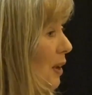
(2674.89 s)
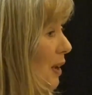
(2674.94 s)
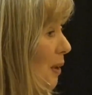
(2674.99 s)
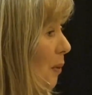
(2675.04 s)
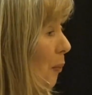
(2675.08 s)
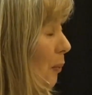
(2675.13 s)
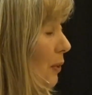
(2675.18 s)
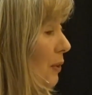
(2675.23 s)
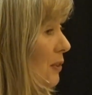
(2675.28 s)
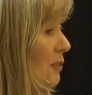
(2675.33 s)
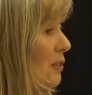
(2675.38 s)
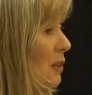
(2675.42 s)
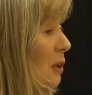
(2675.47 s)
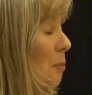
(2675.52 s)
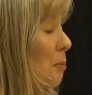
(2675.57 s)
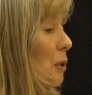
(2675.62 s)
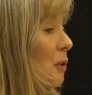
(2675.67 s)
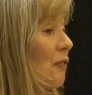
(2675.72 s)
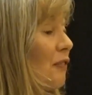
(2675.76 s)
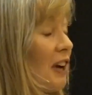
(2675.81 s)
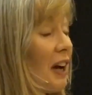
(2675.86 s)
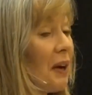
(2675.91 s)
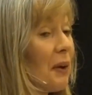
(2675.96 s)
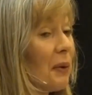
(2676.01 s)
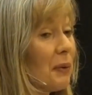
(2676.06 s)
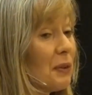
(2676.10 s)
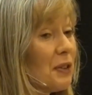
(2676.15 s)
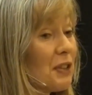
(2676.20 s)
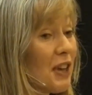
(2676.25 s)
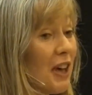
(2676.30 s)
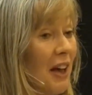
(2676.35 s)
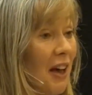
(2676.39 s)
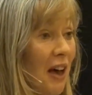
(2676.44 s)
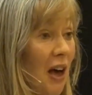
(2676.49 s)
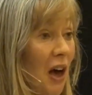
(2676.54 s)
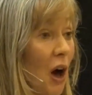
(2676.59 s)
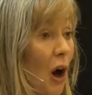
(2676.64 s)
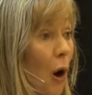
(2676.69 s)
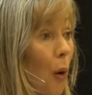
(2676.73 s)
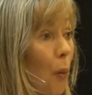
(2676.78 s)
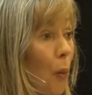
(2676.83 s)
it was a profound
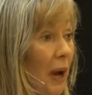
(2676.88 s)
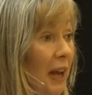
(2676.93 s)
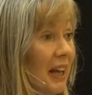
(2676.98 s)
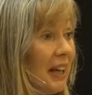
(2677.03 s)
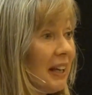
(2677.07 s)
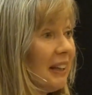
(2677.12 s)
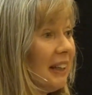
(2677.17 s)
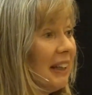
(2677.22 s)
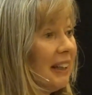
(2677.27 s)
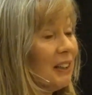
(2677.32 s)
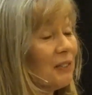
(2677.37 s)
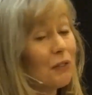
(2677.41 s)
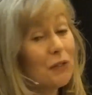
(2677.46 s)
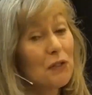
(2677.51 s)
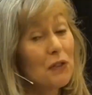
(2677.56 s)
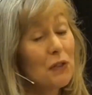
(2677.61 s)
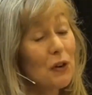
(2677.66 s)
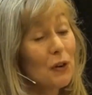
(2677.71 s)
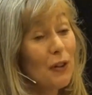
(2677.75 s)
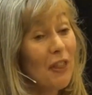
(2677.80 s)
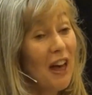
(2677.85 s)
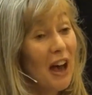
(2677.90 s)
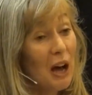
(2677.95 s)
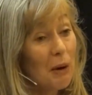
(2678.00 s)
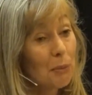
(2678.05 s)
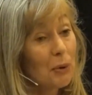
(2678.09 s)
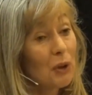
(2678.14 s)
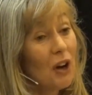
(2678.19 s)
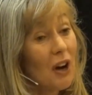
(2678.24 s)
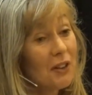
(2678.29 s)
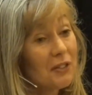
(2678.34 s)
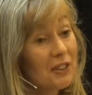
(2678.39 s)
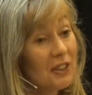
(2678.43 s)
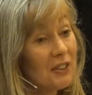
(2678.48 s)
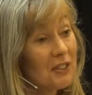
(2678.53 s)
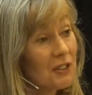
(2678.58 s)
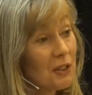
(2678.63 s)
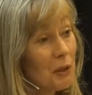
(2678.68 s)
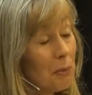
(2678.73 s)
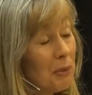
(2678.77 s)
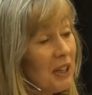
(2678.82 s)
awakening for that
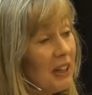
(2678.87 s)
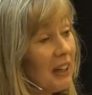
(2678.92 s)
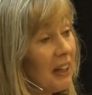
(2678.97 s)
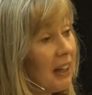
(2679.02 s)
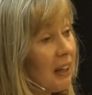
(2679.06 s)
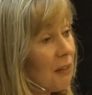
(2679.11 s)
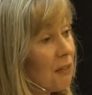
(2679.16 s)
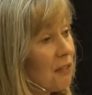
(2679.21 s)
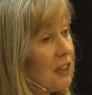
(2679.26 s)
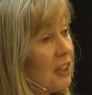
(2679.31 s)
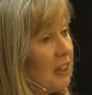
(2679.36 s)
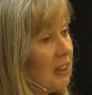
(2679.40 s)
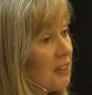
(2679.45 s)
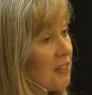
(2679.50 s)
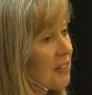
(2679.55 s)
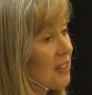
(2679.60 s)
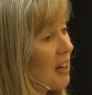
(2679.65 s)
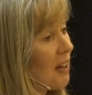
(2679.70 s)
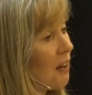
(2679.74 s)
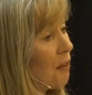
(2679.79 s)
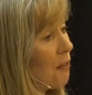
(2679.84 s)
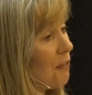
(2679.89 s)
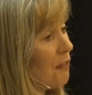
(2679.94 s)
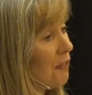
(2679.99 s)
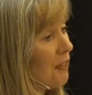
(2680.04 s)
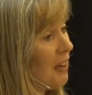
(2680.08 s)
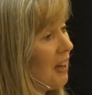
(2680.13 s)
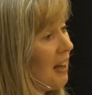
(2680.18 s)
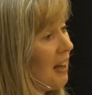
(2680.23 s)
process to be a gift in itself.